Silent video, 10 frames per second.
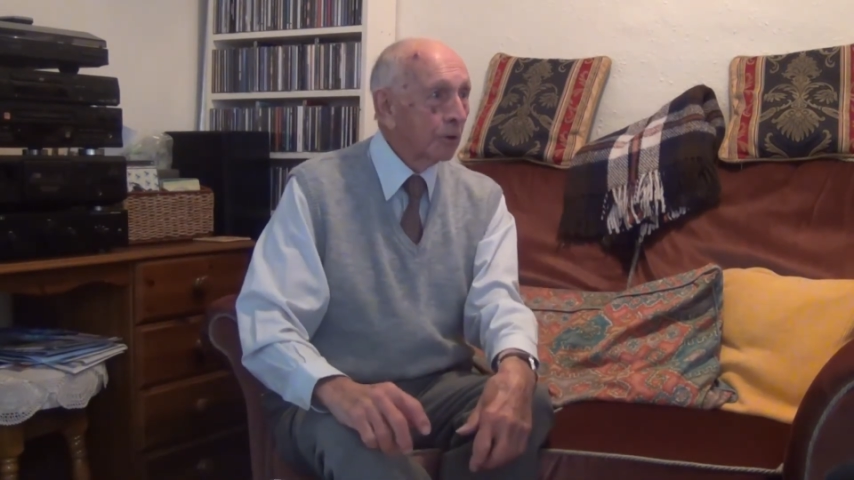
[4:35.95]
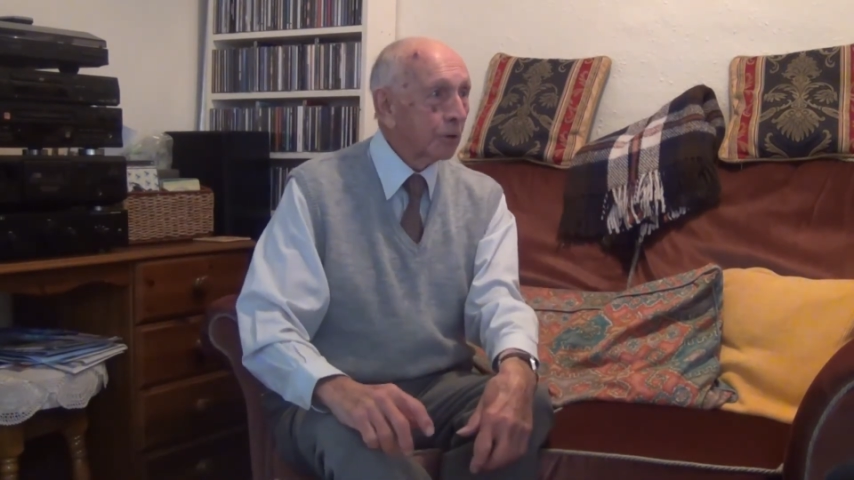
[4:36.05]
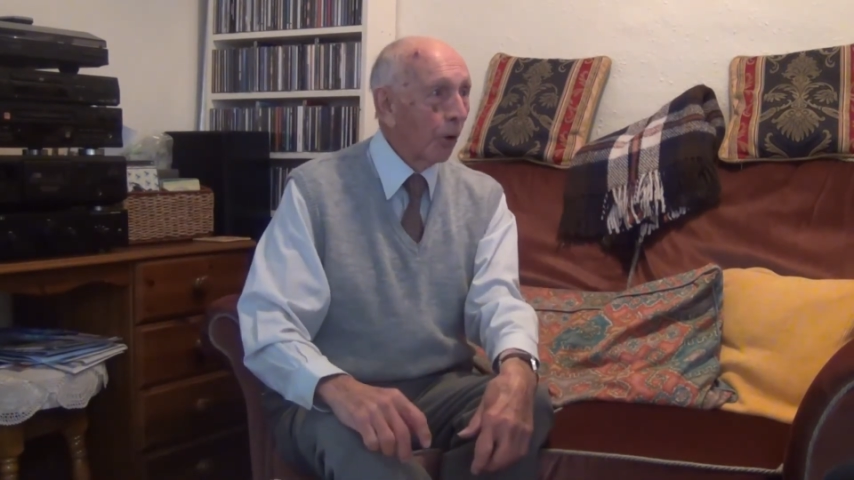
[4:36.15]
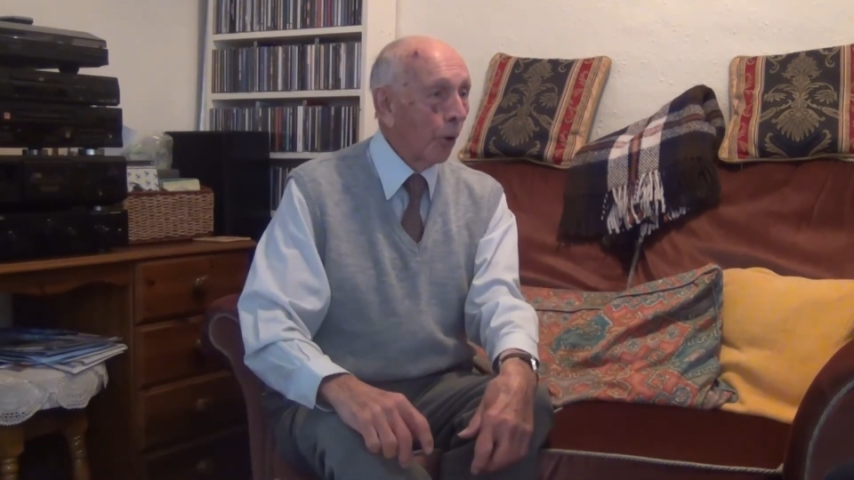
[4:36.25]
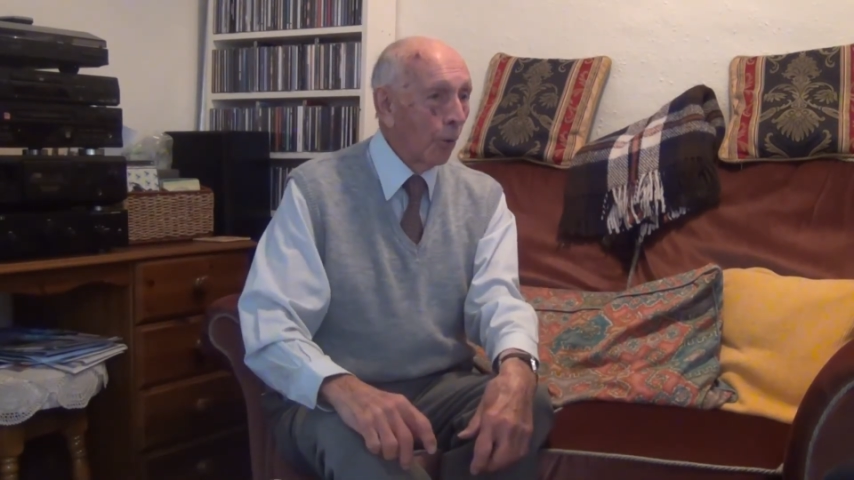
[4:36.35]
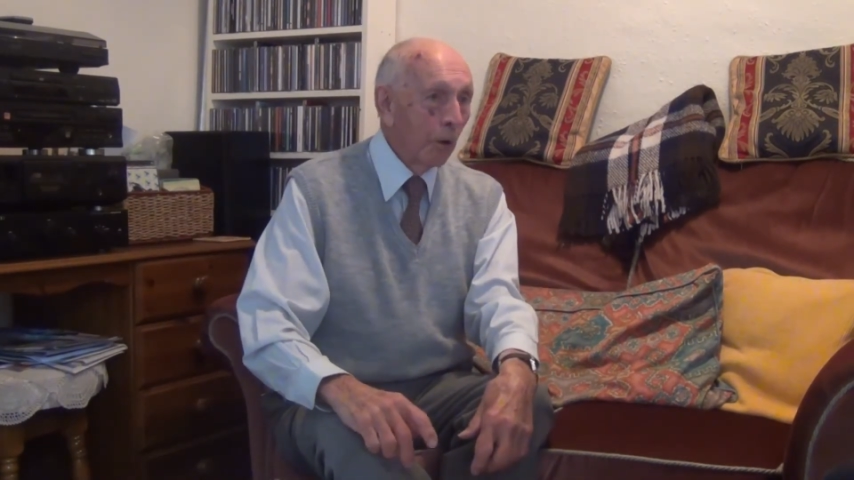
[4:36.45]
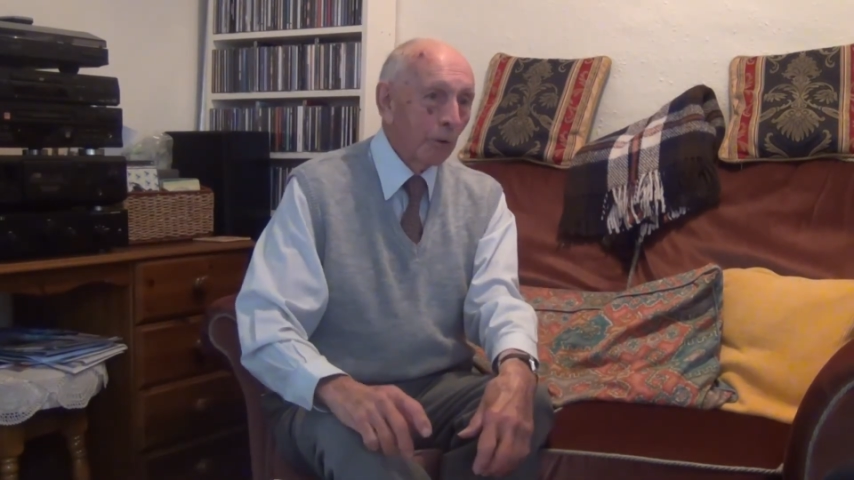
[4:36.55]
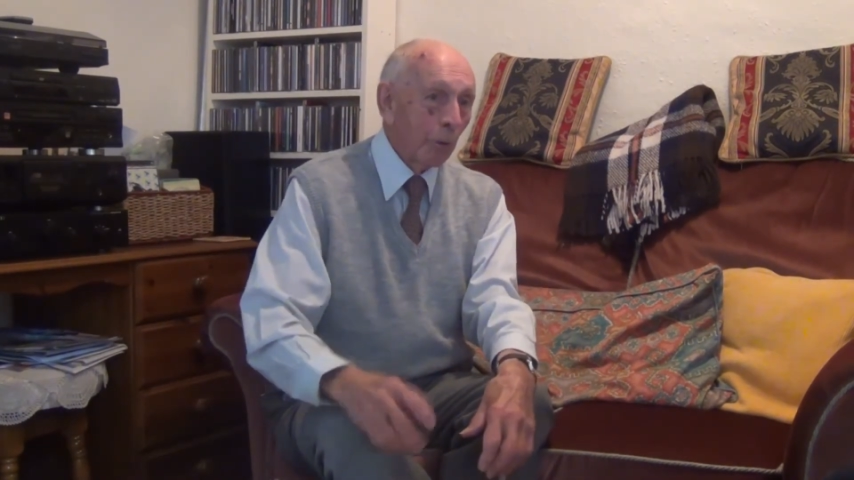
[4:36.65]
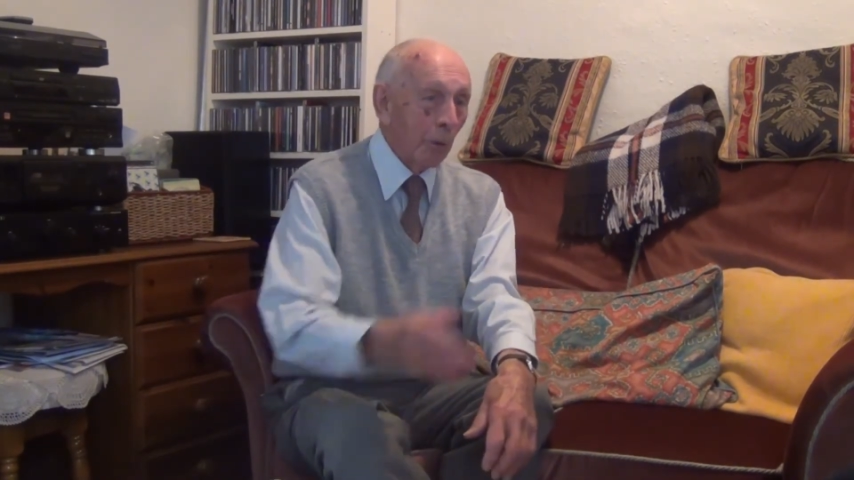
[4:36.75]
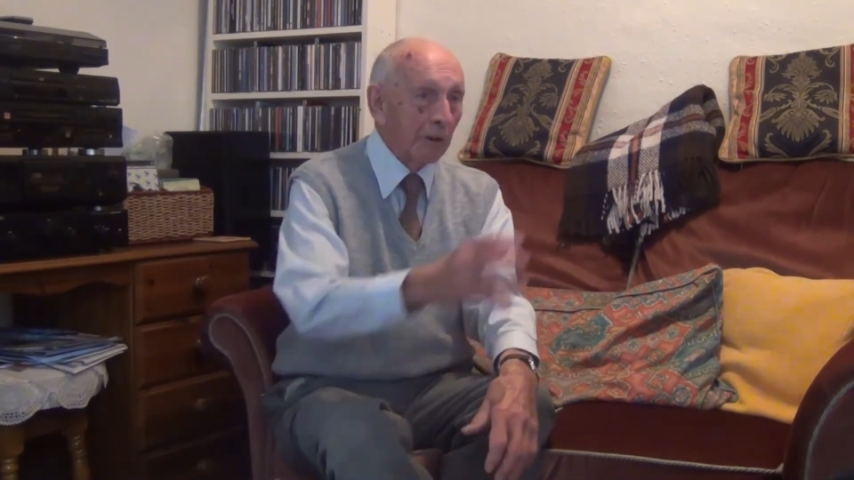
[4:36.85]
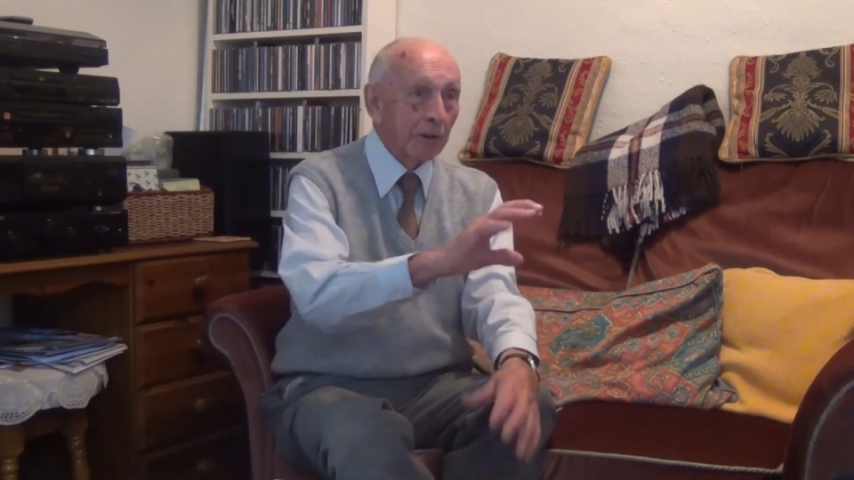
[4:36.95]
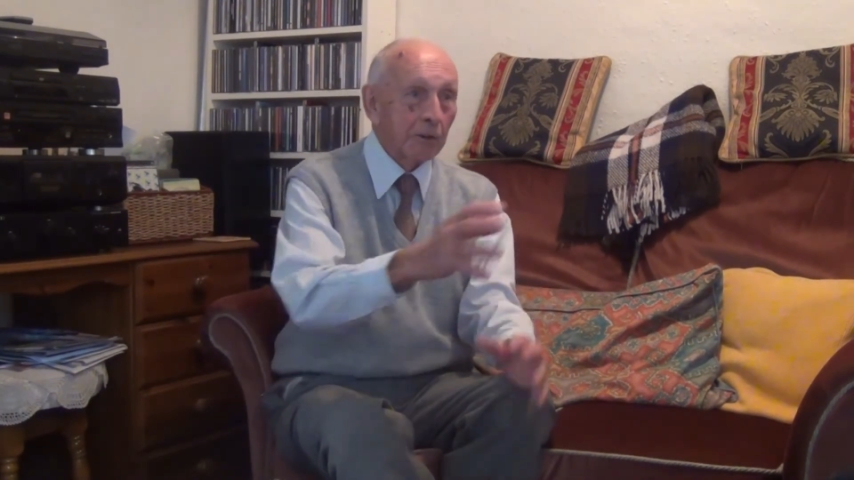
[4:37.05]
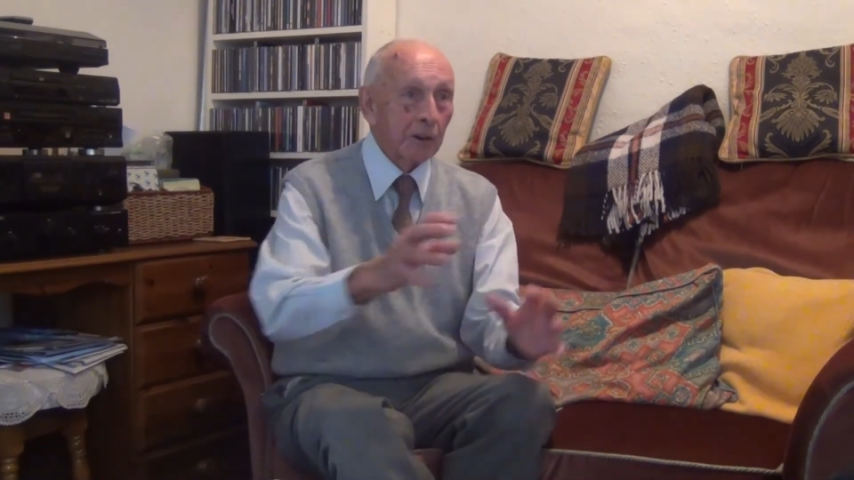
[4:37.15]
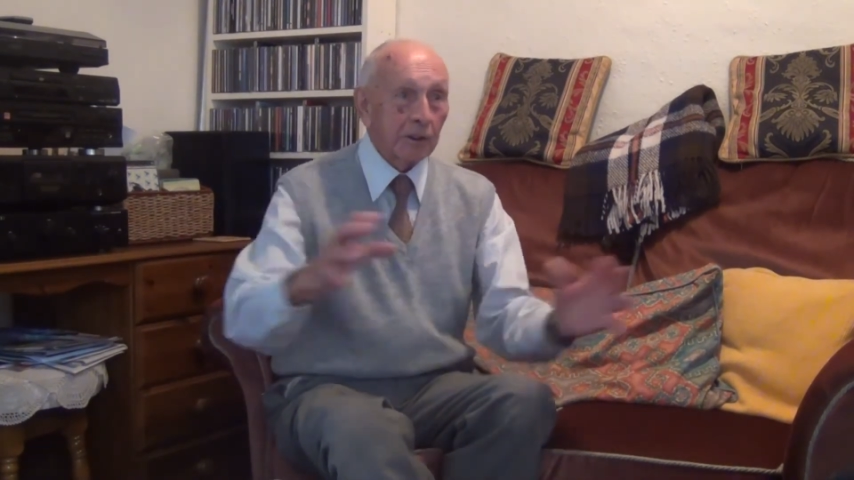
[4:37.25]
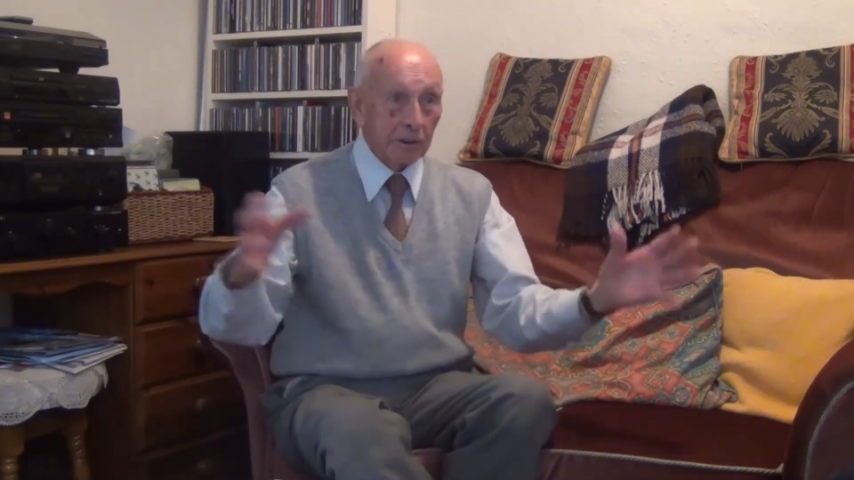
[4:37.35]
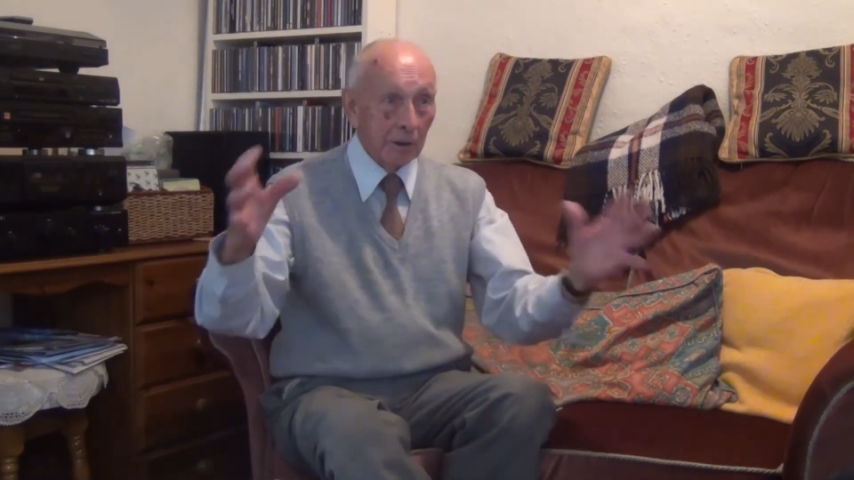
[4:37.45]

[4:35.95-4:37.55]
So we went to this